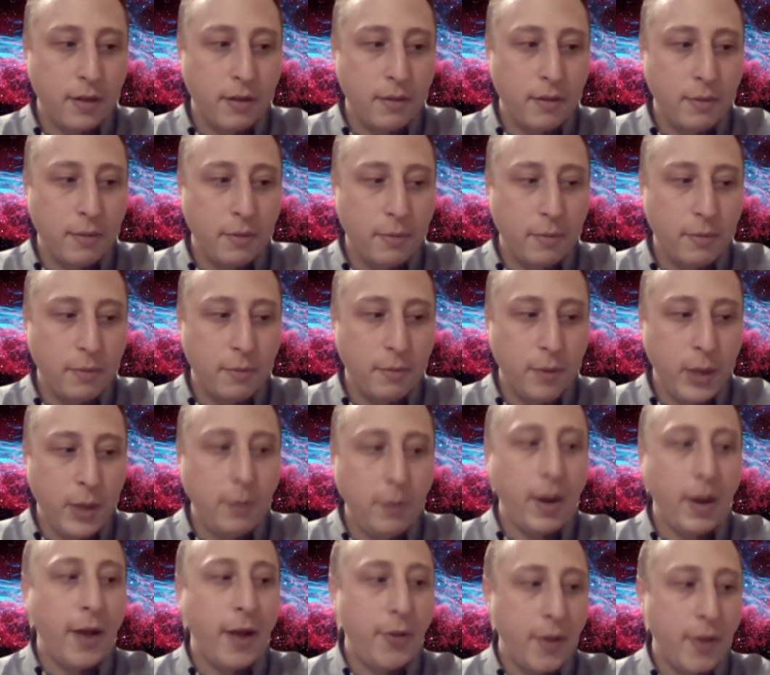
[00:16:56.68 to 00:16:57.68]
we
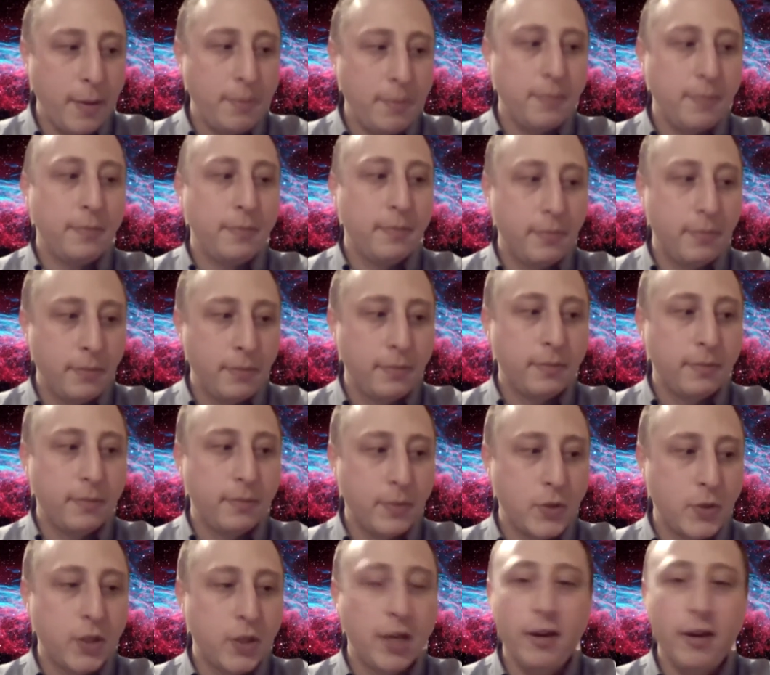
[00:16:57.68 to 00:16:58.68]
wound up
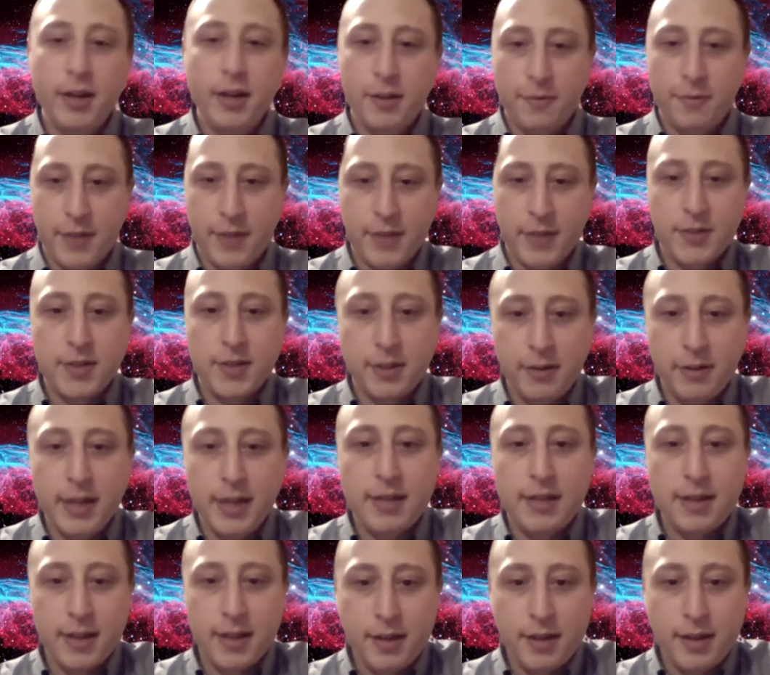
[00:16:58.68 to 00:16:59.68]
securing the funds to create
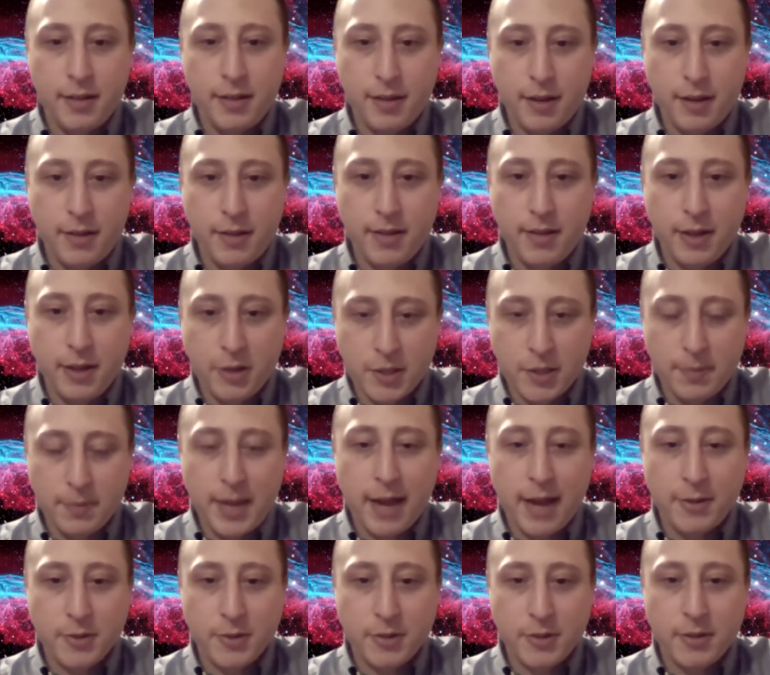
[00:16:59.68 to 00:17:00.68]
the, the leadership
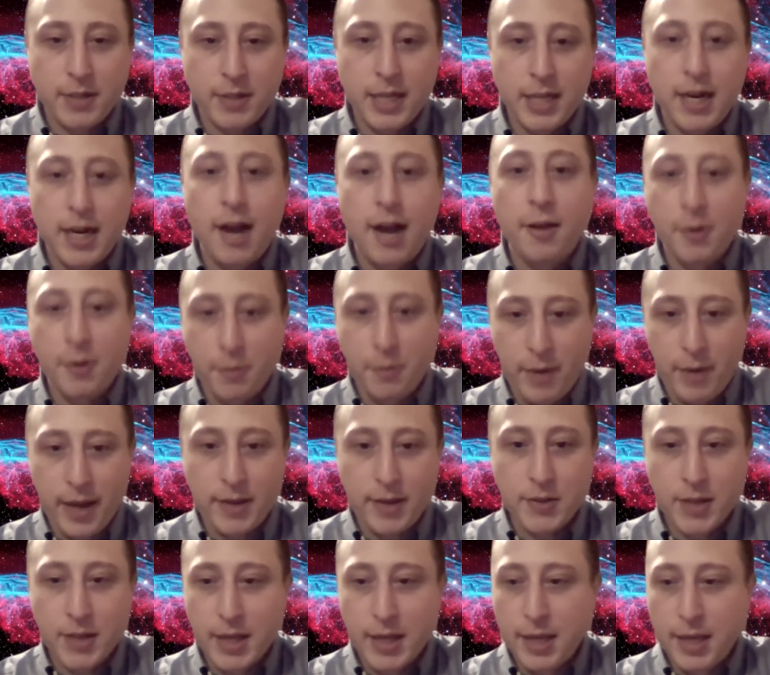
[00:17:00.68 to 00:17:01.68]
council in other
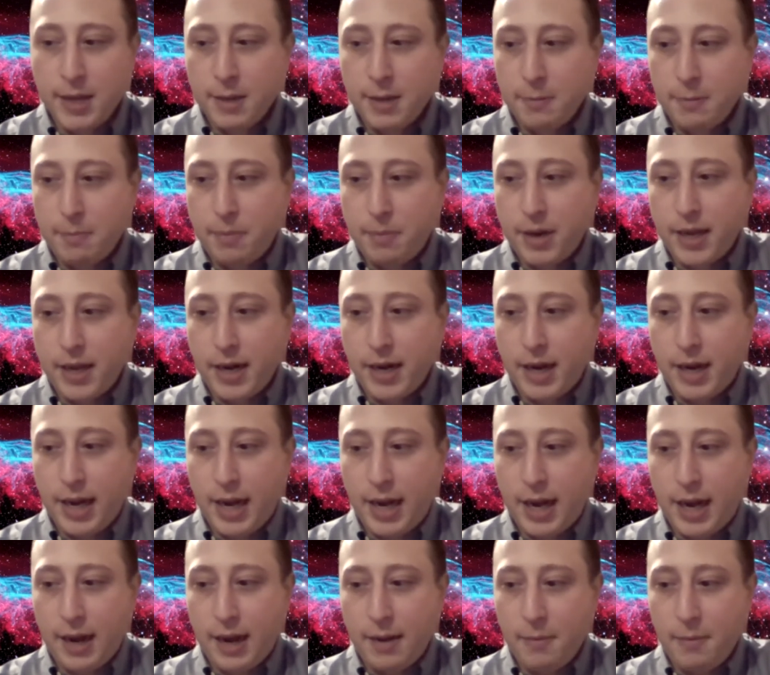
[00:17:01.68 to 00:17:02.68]
ways. But
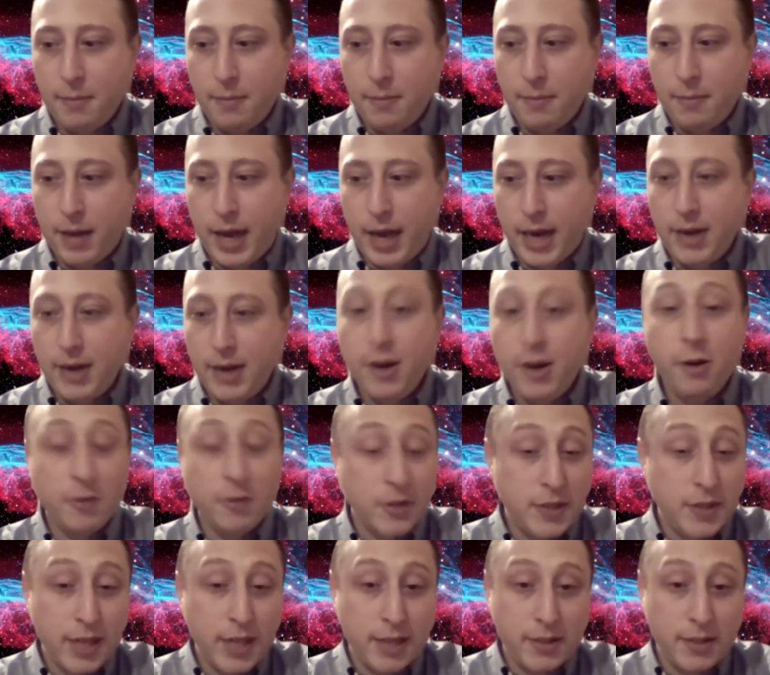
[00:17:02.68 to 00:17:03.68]
I'm, I know the
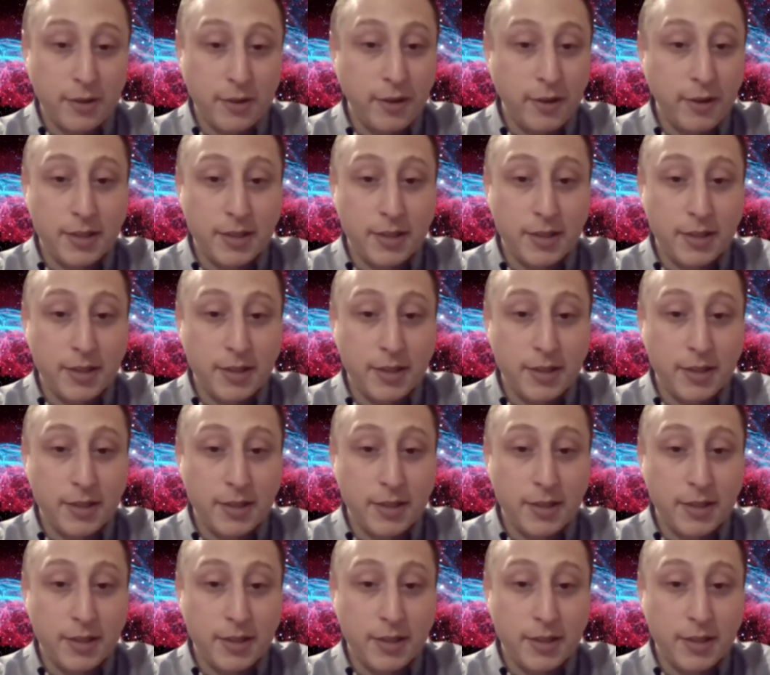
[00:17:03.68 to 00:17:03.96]
state's going